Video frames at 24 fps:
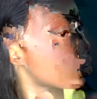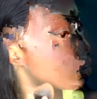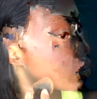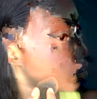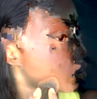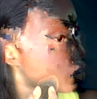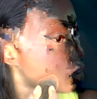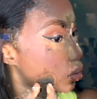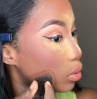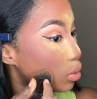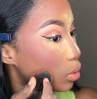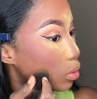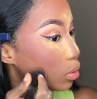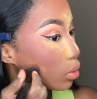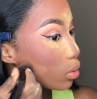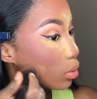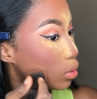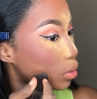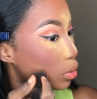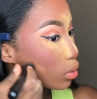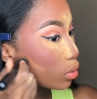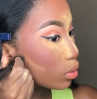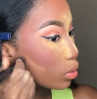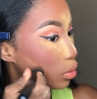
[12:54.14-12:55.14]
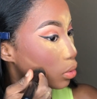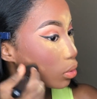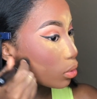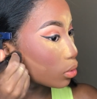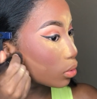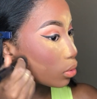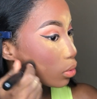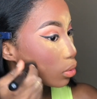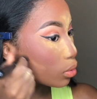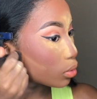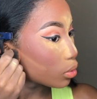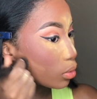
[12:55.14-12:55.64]
my Laura Mercier
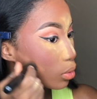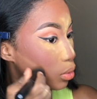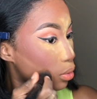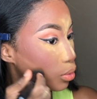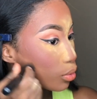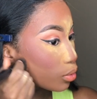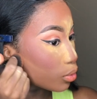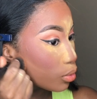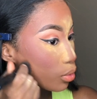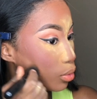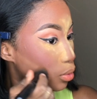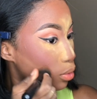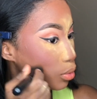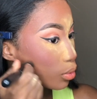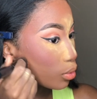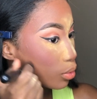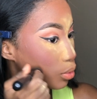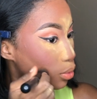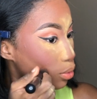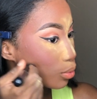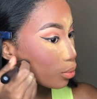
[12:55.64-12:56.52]
loose powder. I'm